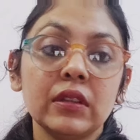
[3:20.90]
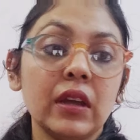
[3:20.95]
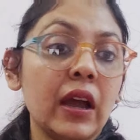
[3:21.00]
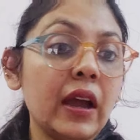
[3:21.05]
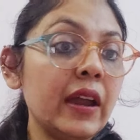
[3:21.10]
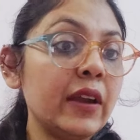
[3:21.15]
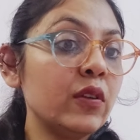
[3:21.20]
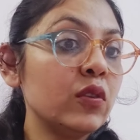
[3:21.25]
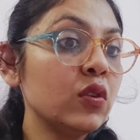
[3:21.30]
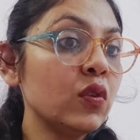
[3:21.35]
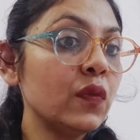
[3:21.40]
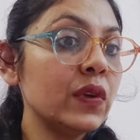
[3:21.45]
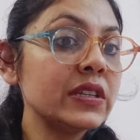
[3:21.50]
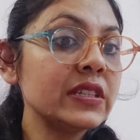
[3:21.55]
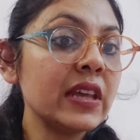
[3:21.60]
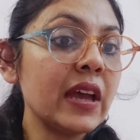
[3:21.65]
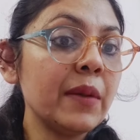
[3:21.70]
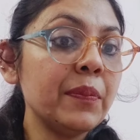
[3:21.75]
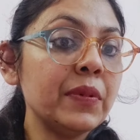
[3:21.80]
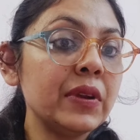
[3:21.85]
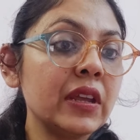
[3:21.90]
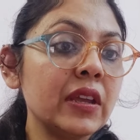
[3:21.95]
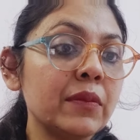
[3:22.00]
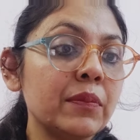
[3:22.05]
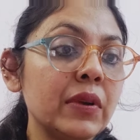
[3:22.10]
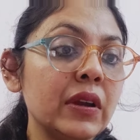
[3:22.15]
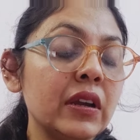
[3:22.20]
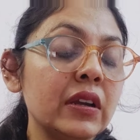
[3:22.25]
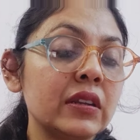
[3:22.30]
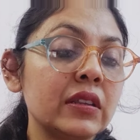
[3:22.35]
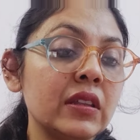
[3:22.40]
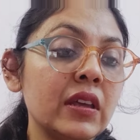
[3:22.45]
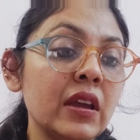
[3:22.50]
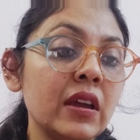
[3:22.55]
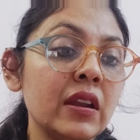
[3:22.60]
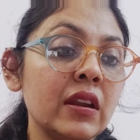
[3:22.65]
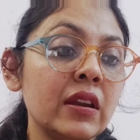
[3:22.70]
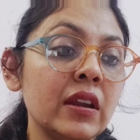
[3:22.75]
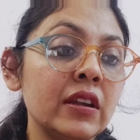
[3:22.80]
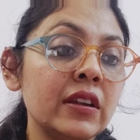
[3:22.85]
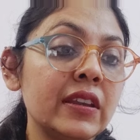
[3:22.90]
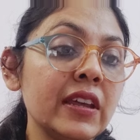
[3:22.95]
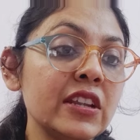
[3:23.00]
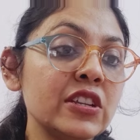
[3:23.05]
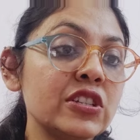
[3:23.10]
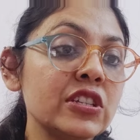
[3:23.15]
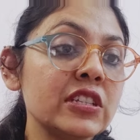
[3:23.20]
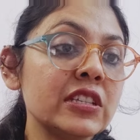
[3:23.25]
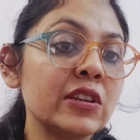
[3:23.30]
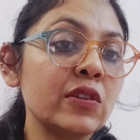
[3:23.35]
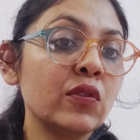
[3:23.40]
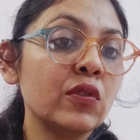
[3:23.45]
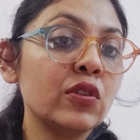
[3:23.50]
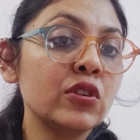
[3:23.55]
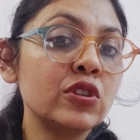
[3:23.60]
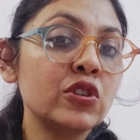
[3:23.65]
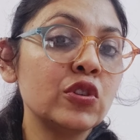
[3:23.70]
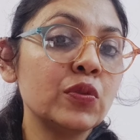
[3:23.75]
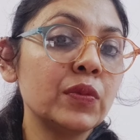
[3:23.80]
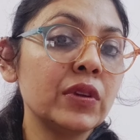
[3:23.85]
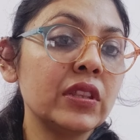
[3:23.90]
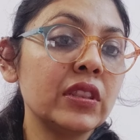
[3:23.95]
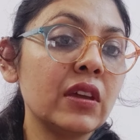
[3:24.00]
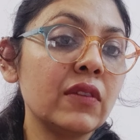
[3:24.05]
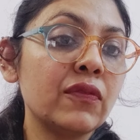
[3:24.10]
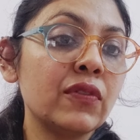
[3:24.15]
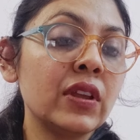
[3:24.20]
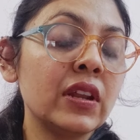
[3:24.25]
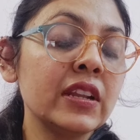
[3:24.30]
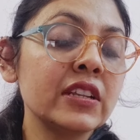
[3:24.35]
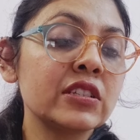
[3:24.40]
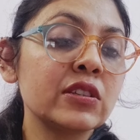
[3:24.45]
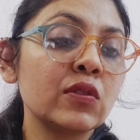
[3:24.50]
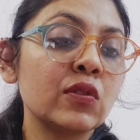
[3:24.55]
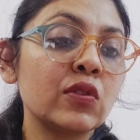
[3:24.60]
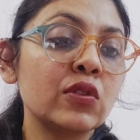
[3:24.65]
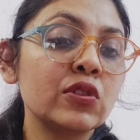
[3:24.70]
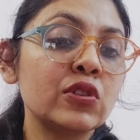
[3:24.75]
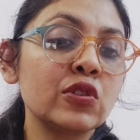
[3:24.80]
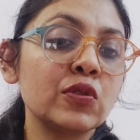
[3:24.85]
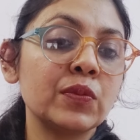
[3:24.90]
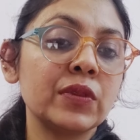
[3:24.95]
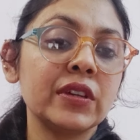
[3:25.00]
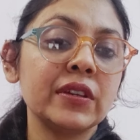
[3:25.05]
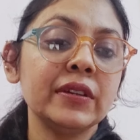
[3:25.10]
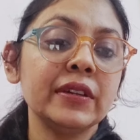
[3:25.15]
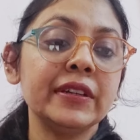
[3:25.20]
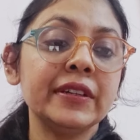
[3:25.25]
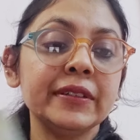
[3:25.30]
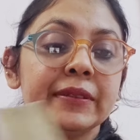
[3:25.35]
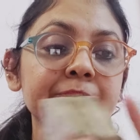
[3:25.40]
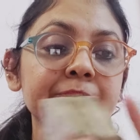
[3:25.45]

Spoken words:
I don't know what's happening, but their intentions look good to me, their feelings look good to me